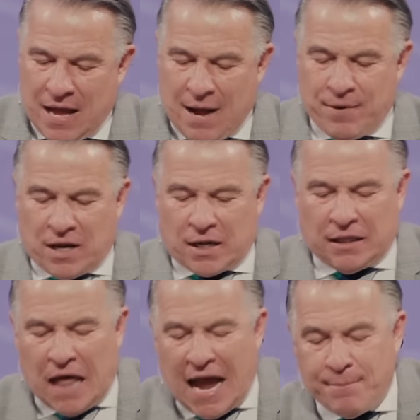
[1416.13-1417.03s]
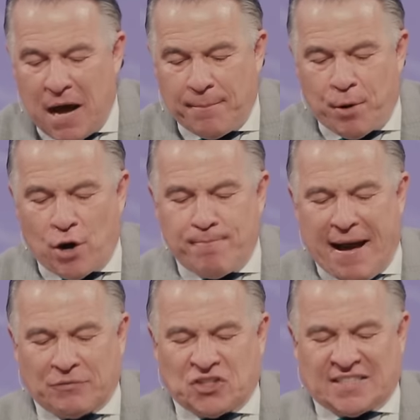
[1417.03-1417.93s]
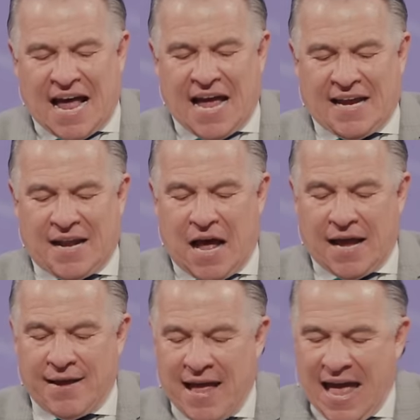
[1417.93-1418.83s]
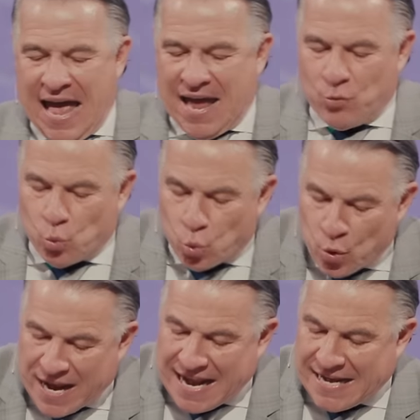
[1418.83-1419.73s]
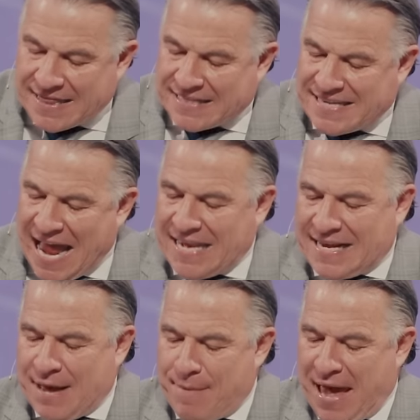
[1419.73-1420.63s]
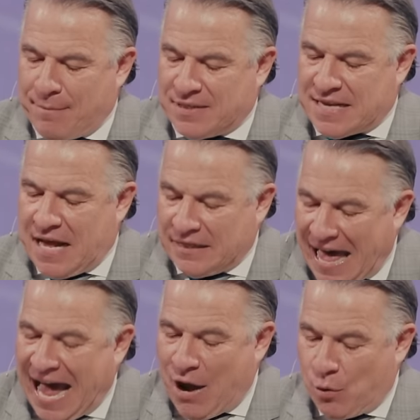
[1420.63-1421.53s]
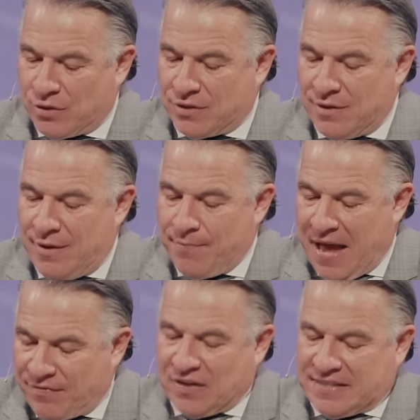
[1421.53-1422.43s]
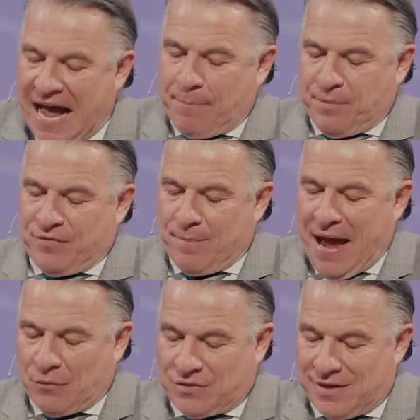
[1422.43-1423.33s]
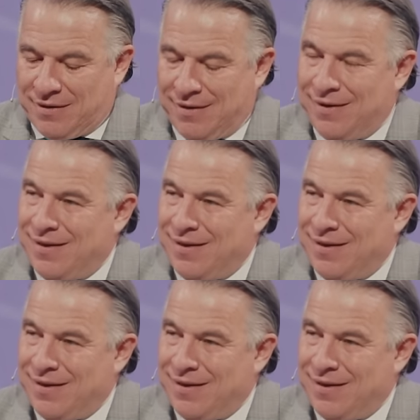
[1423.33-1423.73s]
I'm going to climb up on Mount Sinai and read the Ten Commandments aloud at the top of the mountain.